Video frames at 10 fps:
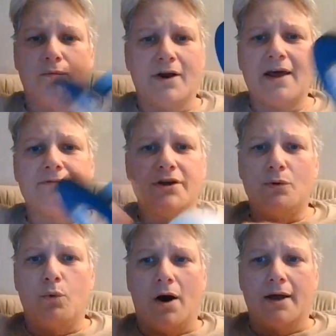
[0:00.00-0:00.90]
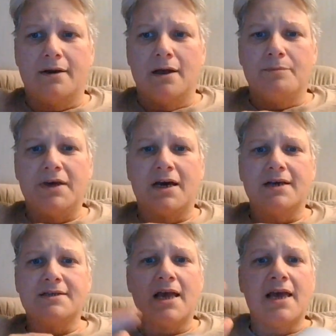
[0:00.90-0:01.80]
whatever you want,
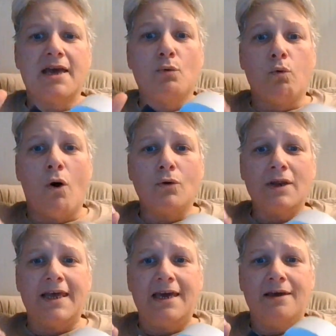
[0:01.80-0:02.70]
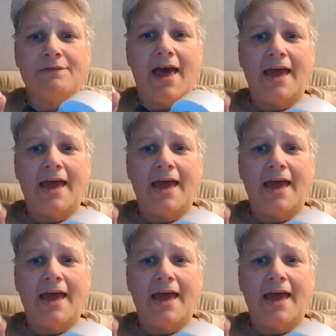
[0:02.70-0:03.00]
because it won't leave